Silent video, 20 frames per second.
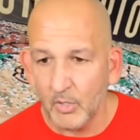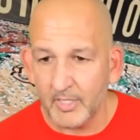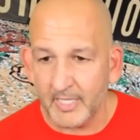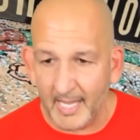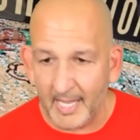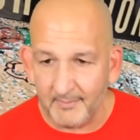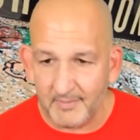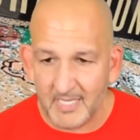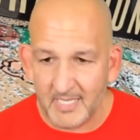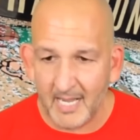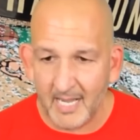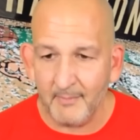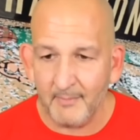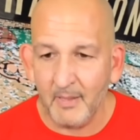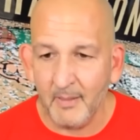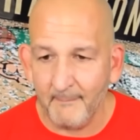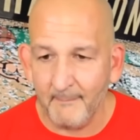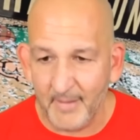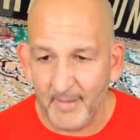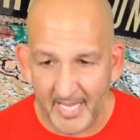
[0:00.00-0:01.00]
Game
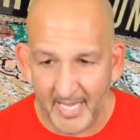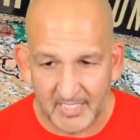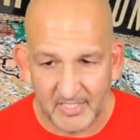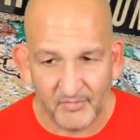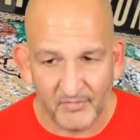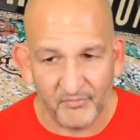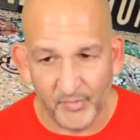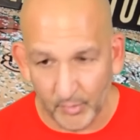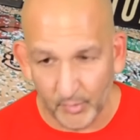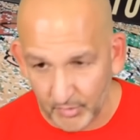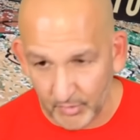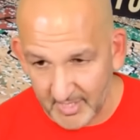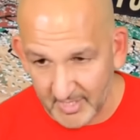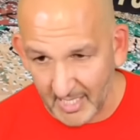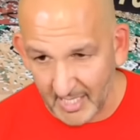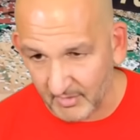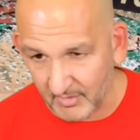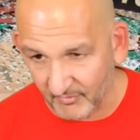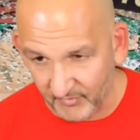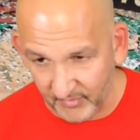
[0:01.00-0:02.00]
Time Picks filters
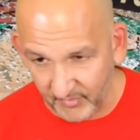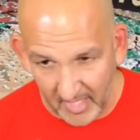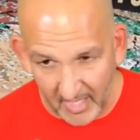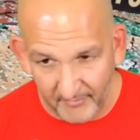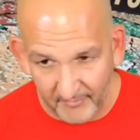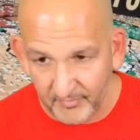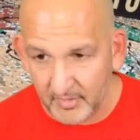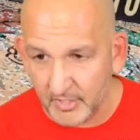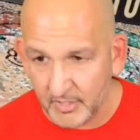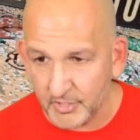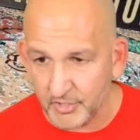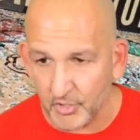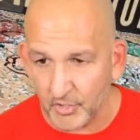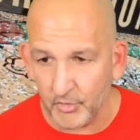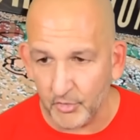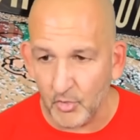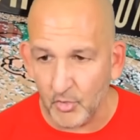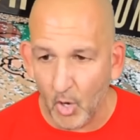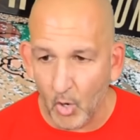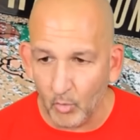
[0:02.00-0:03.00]
out the fluff to show
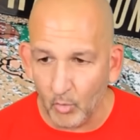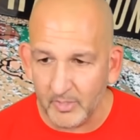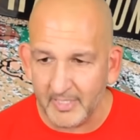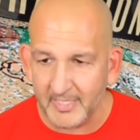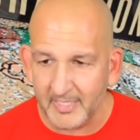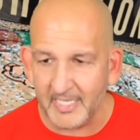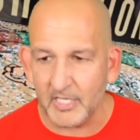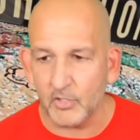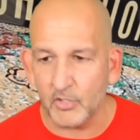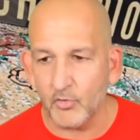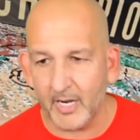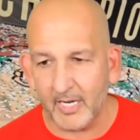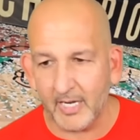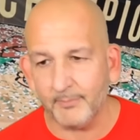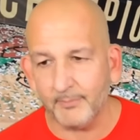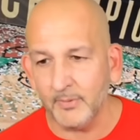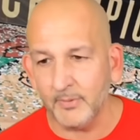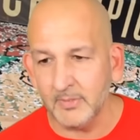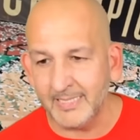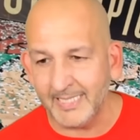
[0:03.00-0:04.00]
you only the
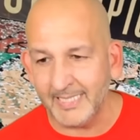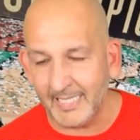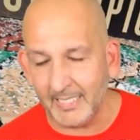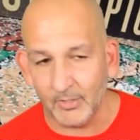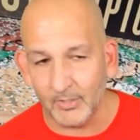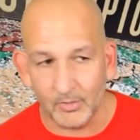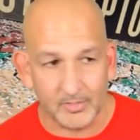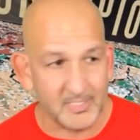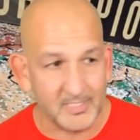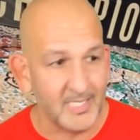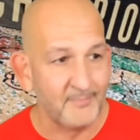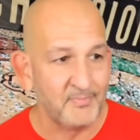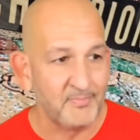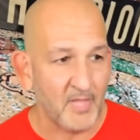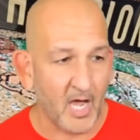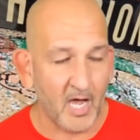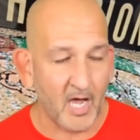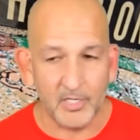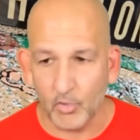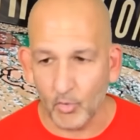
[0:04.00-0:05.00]
incredible deals
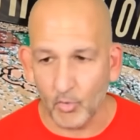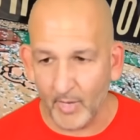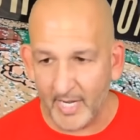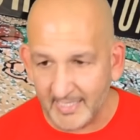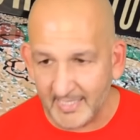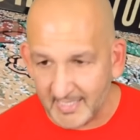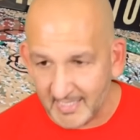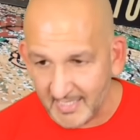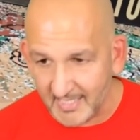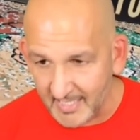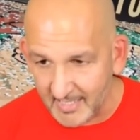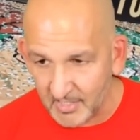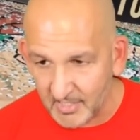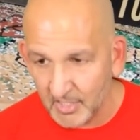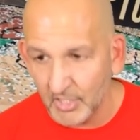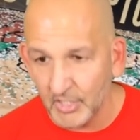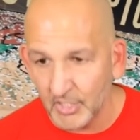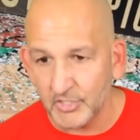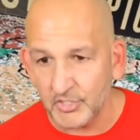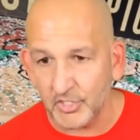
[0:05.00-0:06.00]
on great
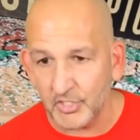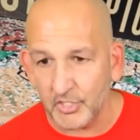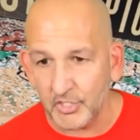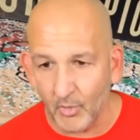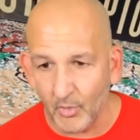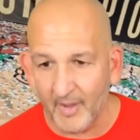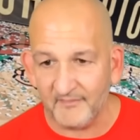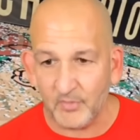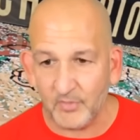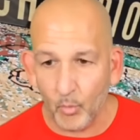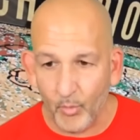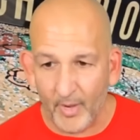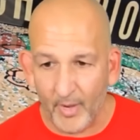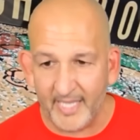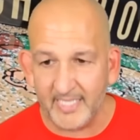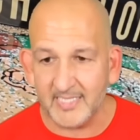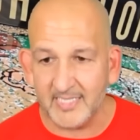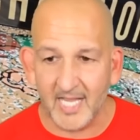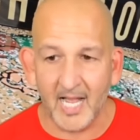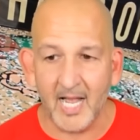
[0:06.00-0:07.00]
seats so you don't have to
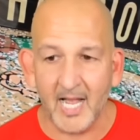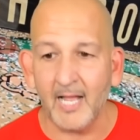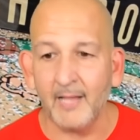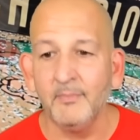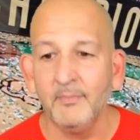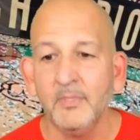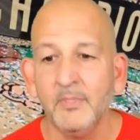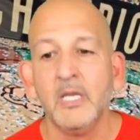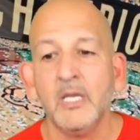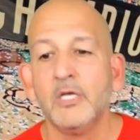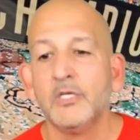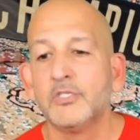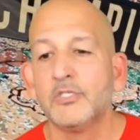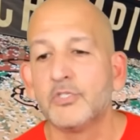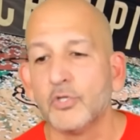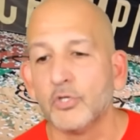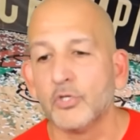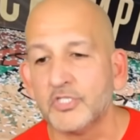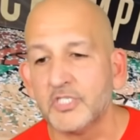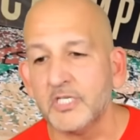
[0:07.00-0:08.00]
waste time
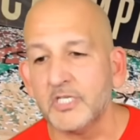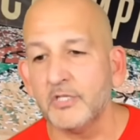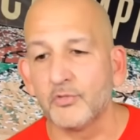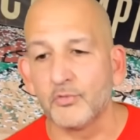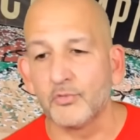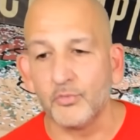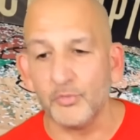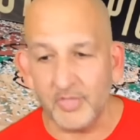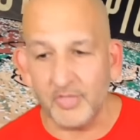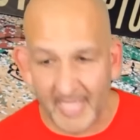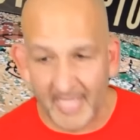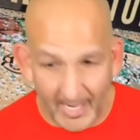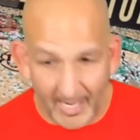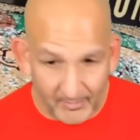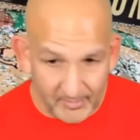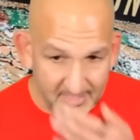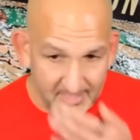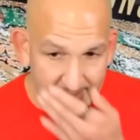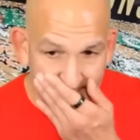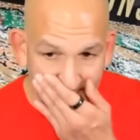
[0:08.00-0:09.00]
searching through
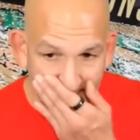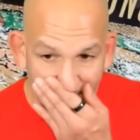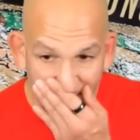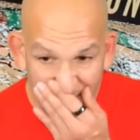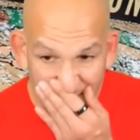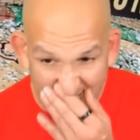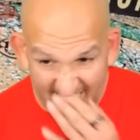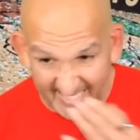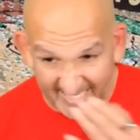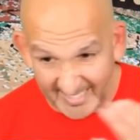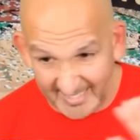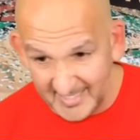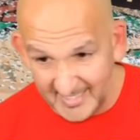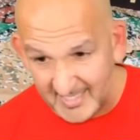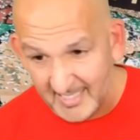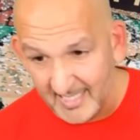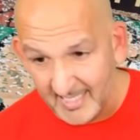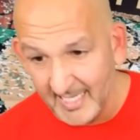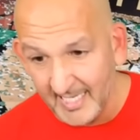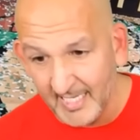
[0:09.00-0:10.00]
thousands of
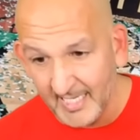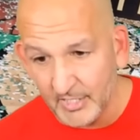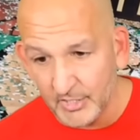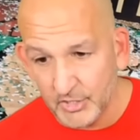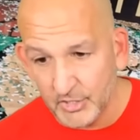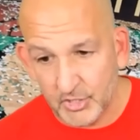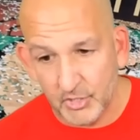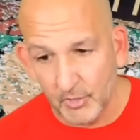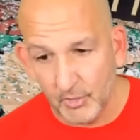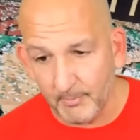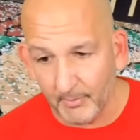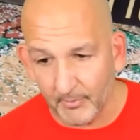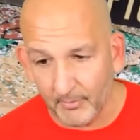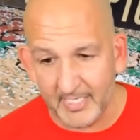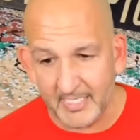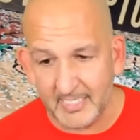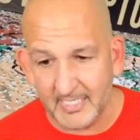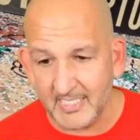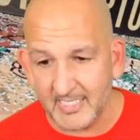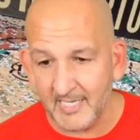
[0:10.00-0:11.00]
tickets. Super
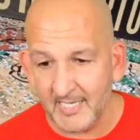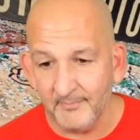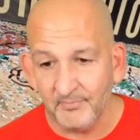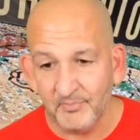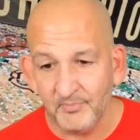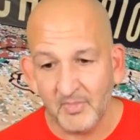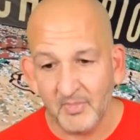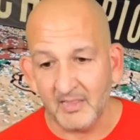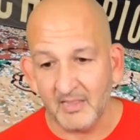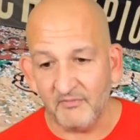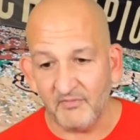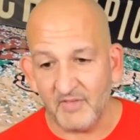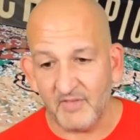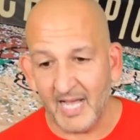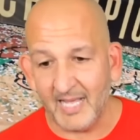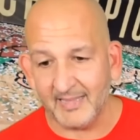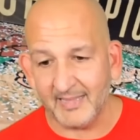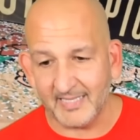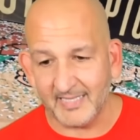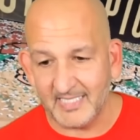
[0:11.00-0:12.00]
easy. They've
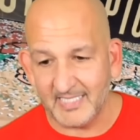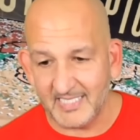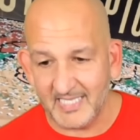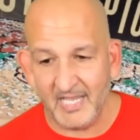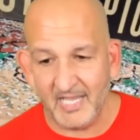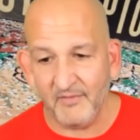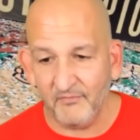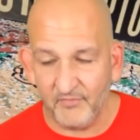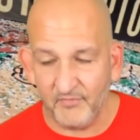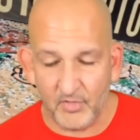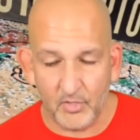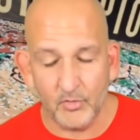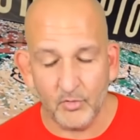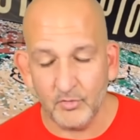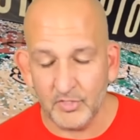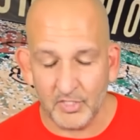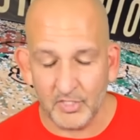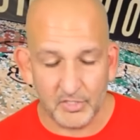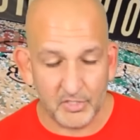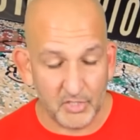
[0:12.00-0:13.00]
got the seat
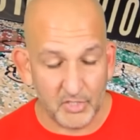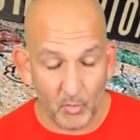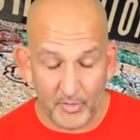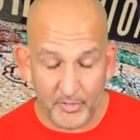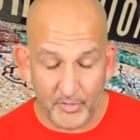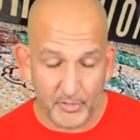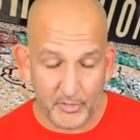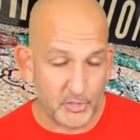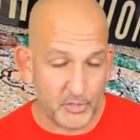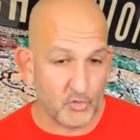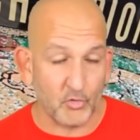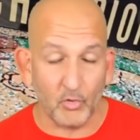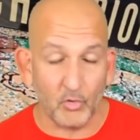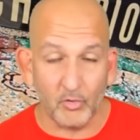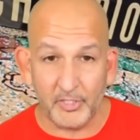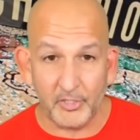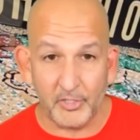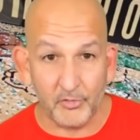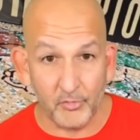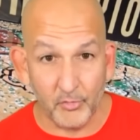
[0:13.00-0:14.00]
views. So when you're
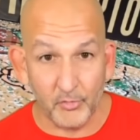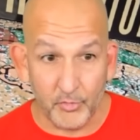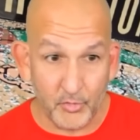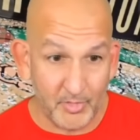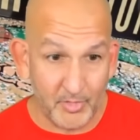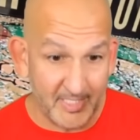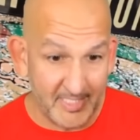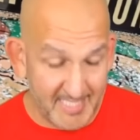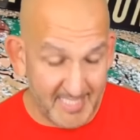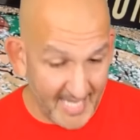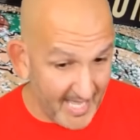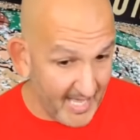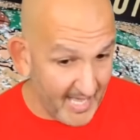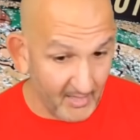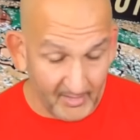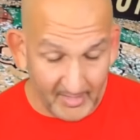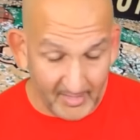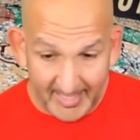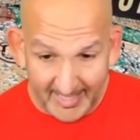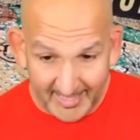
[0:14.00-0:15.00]
scrolling through, you can
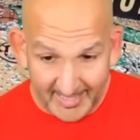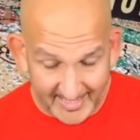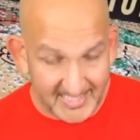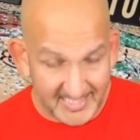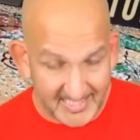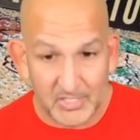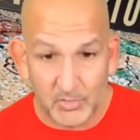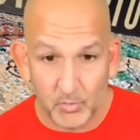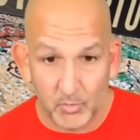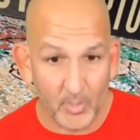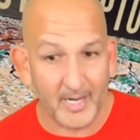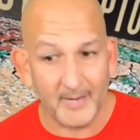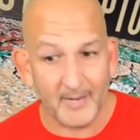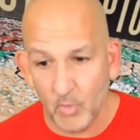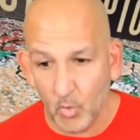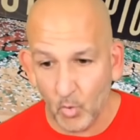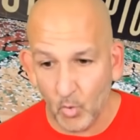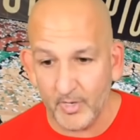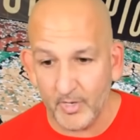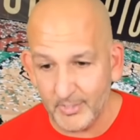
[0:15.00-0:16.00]
tell this is what I'm
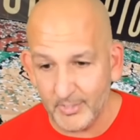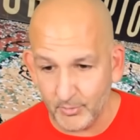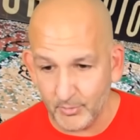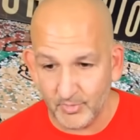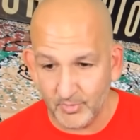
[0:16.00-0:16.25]
going to